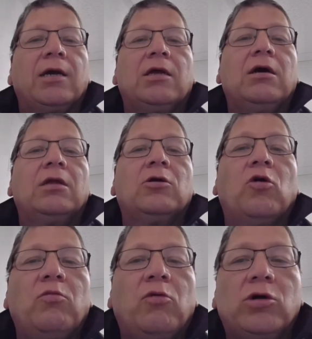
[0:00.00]
Then under
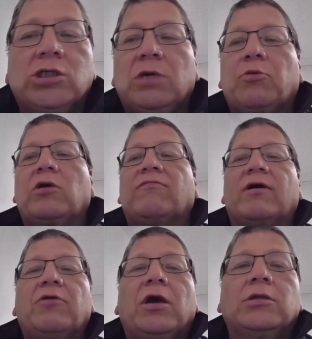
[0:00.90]
home ownership, we're
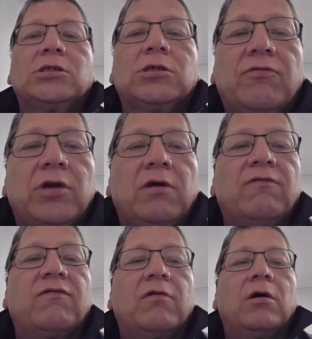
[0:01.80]
very
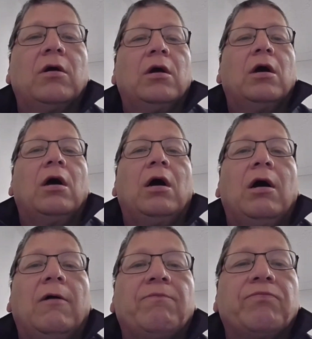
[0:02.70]
conservative.
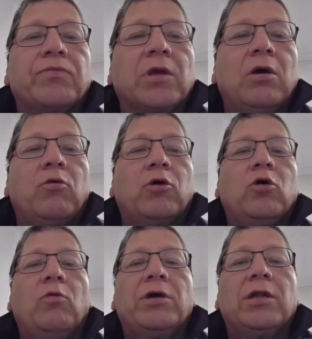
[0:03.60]
We're
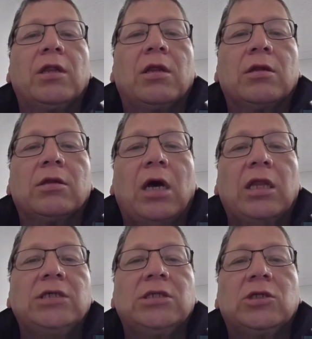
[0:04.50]
hoping, at
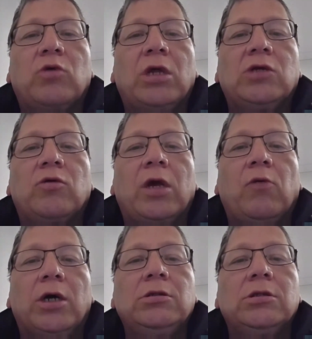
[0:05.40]
least in
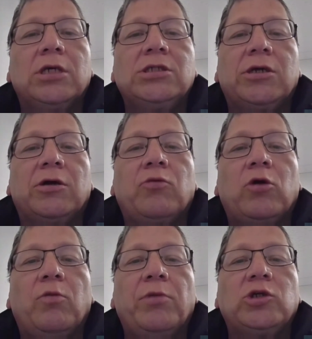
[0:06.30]
2021, this year,
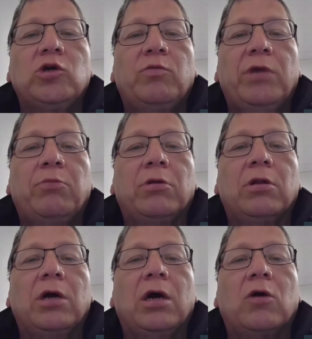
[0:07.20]
we're hoping 2
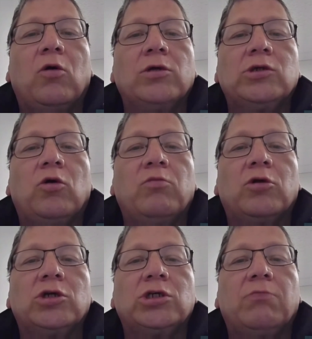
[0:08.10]
people go into home
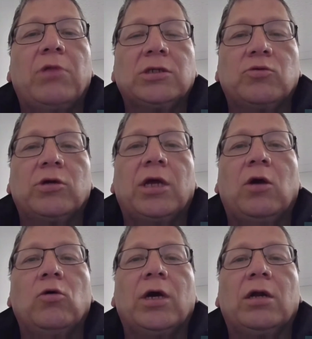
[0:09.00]
ownership. That's where they
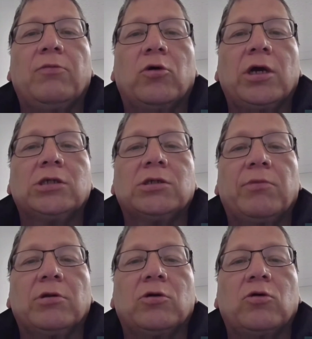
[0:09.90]
go get a mortgage and
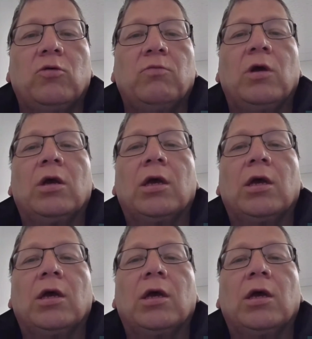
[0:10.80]
build their home.